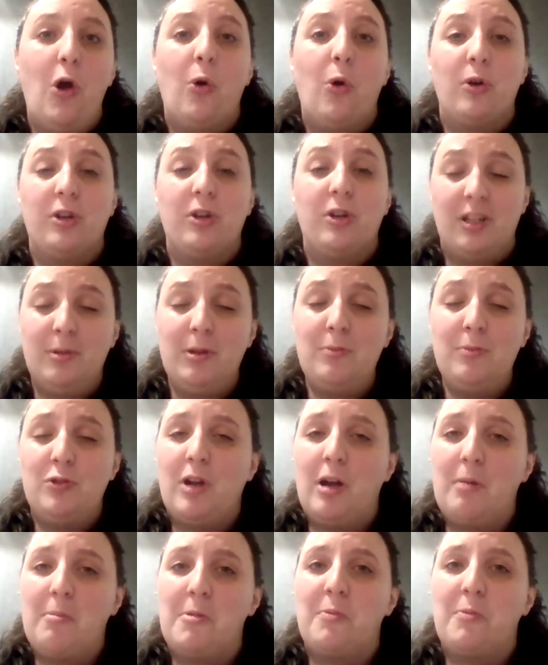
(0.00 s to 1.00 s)
or sometimes you
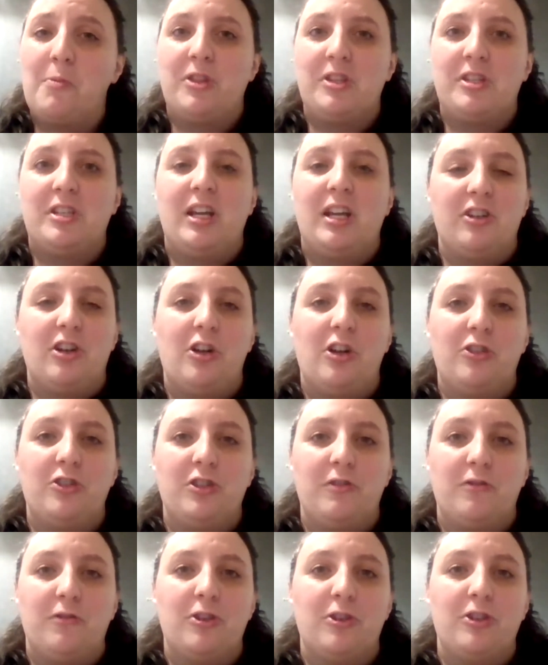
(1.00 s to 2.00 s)
come up with the
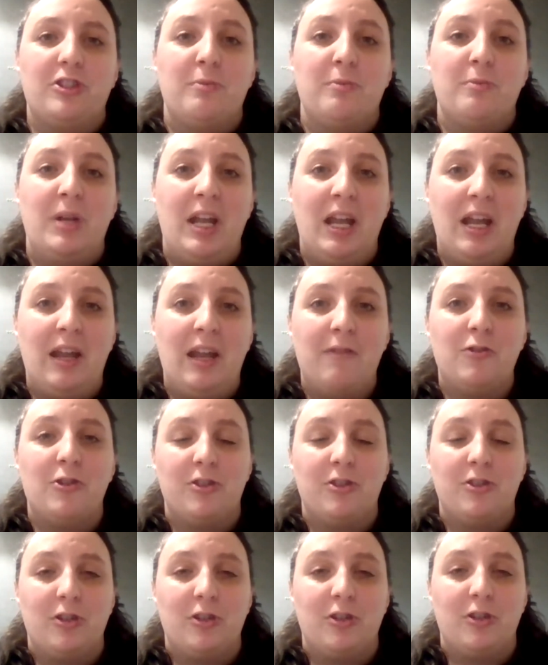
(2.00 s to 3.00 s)
technology first and behavior isn't